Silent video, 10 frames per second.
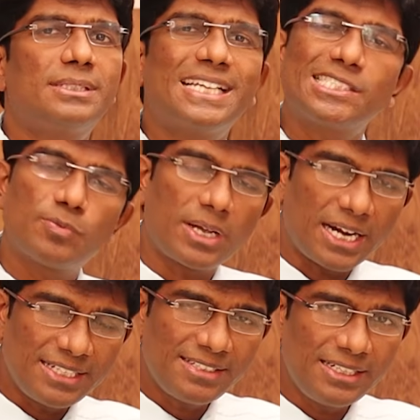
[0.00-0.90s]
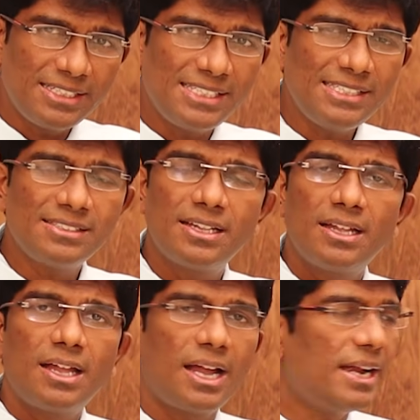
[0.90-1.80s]
test for Addison disease
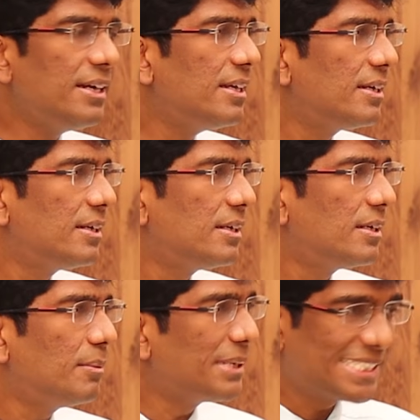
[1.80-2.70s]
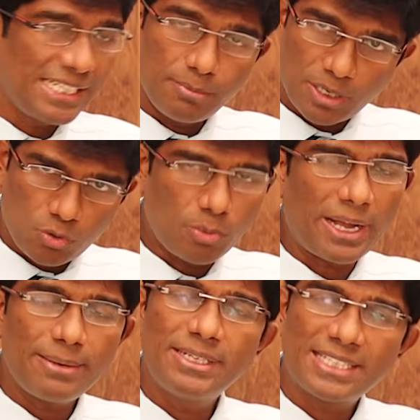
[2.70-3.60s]
and myxedema coma,
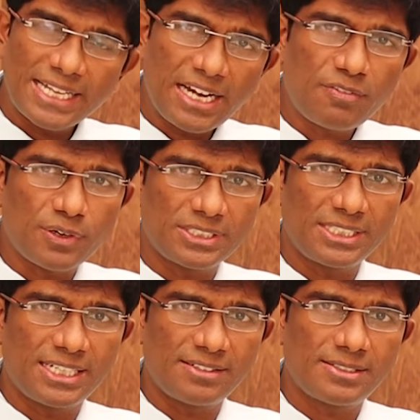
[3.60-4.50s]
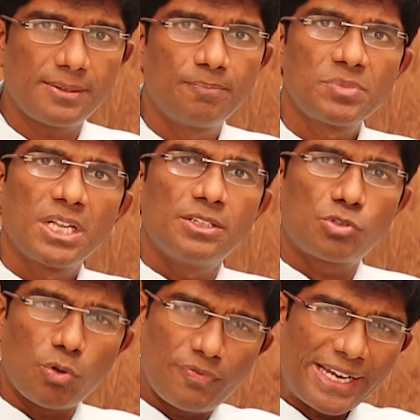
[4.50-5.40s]
I mean thyroid function test.
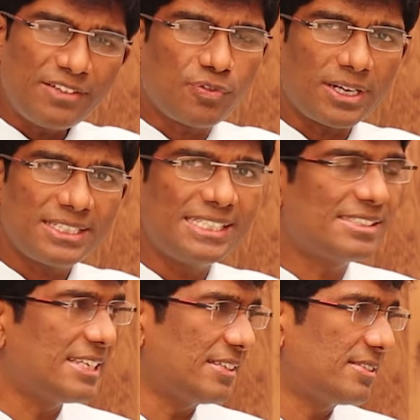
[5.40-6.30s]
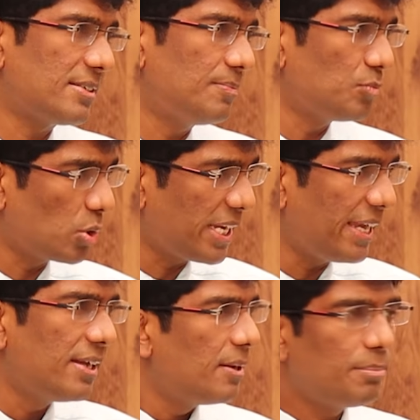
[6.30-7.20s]
So wait for these tests,
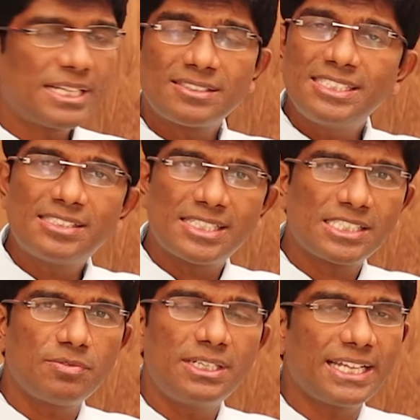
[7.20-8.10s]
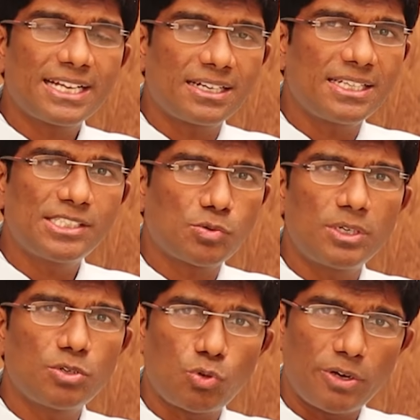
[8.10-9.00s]
okay, because these tests will take at least
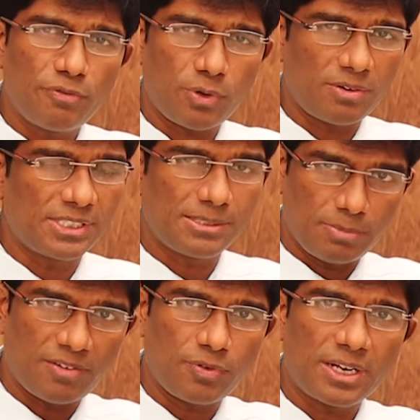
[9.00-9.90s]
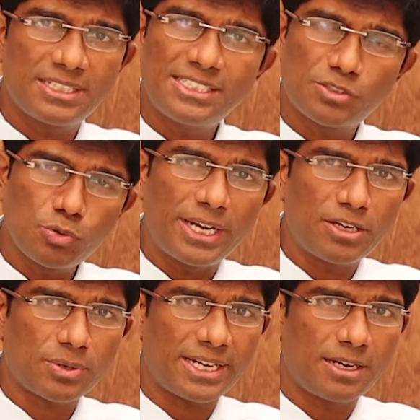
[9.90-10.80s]
12 to 24 hours for these 2
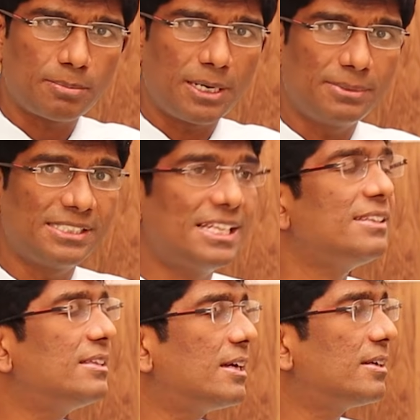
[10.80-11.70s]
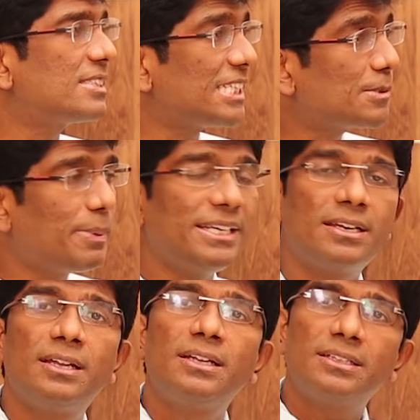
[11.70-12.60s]
endocrine abnormalities. Then the
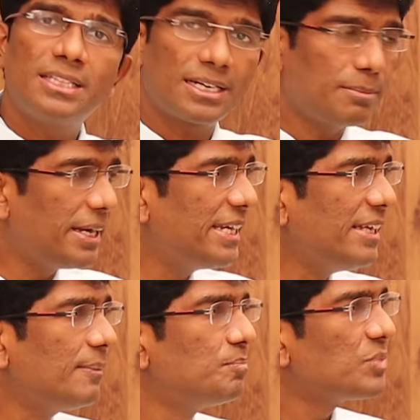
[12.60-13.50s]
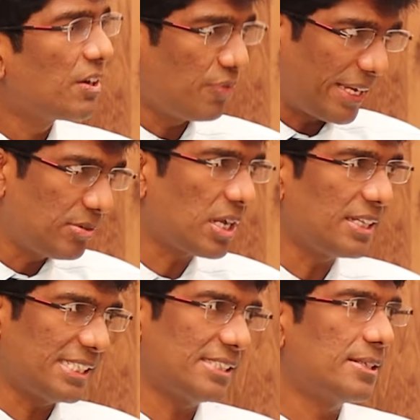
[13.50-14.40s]
suspect the remaining 5
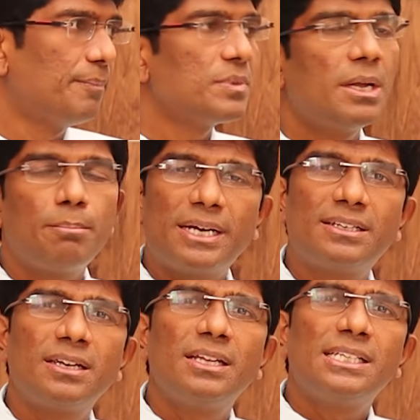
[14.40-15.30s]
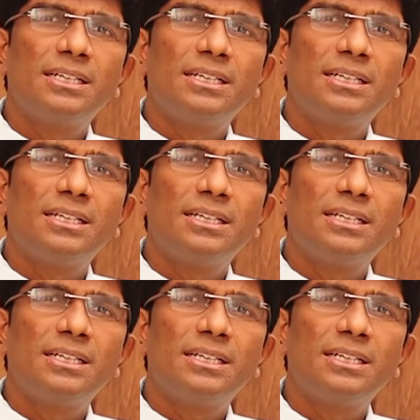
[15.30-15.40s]
causes. But